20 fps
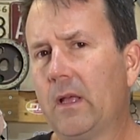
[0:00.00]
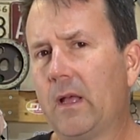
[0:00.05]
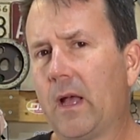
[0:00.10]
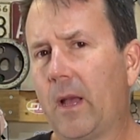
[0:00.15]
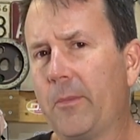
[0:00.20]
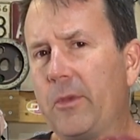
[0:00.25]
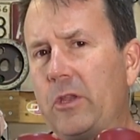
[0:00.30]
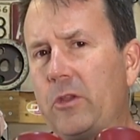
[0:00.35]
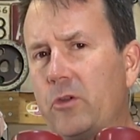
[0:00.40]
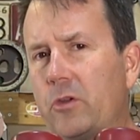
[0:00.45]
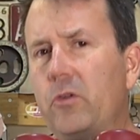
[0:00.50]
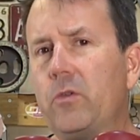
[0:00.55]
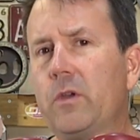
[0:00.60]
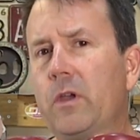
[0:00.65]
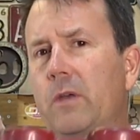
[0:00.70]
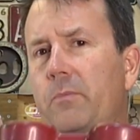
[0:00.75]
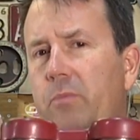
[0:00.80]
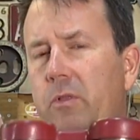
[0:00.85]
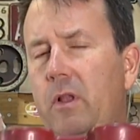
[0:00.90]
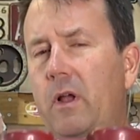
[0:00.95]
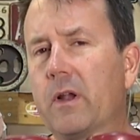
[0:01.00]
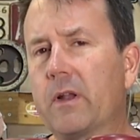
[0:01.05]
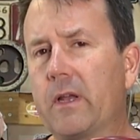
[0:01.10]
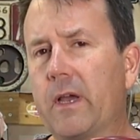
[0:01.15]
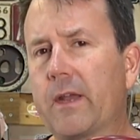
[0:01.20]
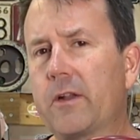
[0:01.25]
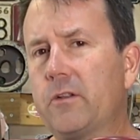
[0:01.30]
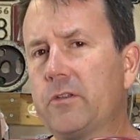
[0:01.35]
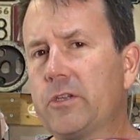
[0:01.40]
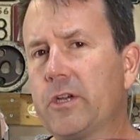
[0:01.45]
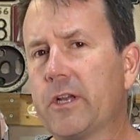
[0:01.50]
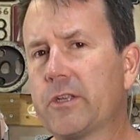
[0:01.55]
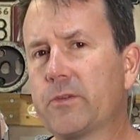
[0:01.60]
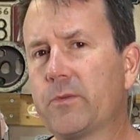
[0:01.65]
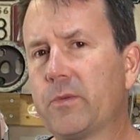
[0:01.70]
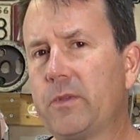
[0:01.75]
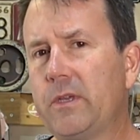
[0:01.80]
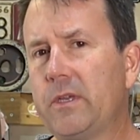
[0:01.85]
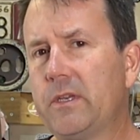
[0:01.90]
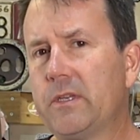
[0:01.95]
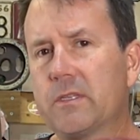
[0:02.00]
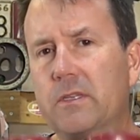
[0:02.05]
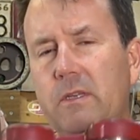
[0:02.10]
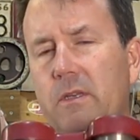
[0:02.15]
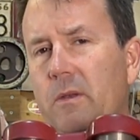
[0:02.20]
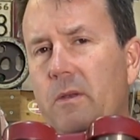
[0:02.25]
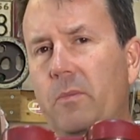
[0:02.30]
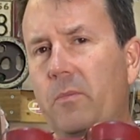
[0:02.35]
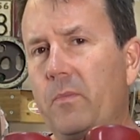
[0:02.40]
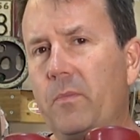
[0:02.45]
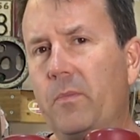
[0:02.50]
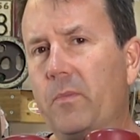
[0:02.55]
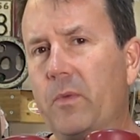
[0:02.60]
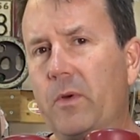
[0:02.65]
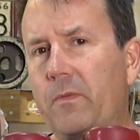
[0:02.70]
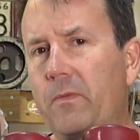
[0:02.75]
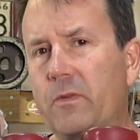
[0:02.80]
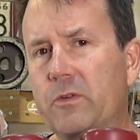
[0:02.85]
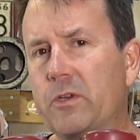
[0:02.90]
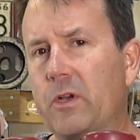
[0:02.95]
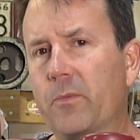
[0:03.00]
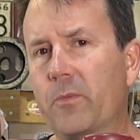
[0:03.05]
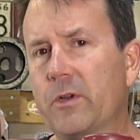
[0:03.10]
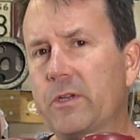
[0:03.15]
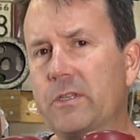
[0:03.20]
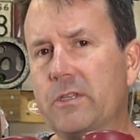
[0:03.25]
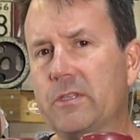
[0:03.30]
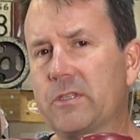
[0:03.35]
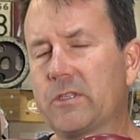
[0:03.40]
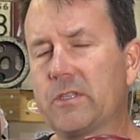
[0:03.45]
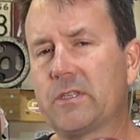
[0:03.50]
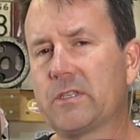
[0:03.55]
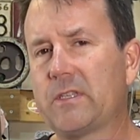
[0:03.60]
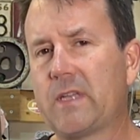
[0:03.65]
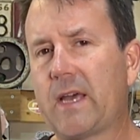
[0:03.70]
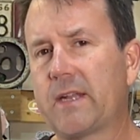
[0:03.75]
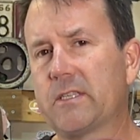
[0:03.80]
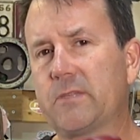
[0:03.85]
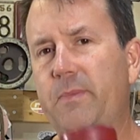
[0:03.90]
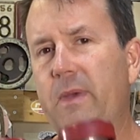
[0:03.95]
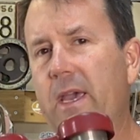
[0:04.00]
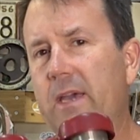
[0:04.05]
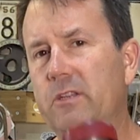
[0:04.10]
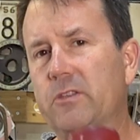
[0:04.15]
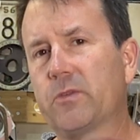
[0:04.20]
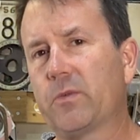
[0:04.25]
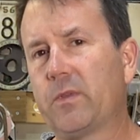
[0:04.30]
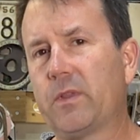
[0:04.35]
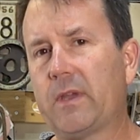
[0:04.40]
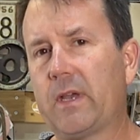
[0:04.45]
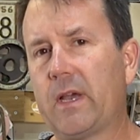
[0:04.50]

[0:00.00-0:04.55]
I mean, you do get plugged idle jets with these, but for some reason it's just not as bad as with the